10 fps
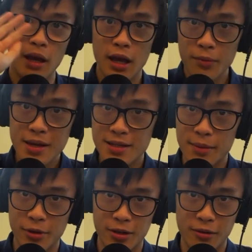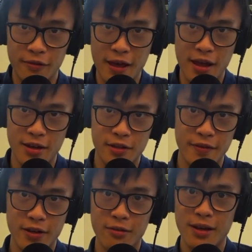Anyways, I'm gonna end this
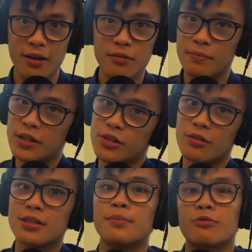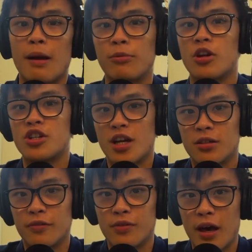video now. Be sure to subscribe to the channel
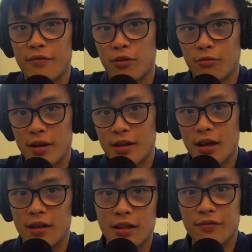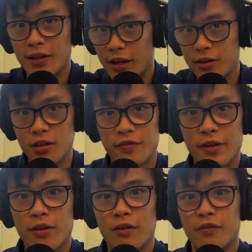if you haven't already, and leave a like on this
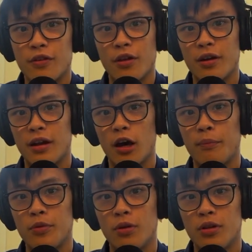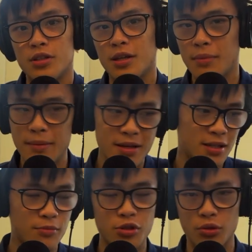video if you thought it helped you on maybe
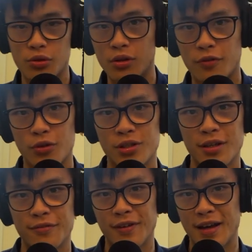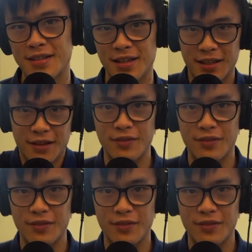some short university advice and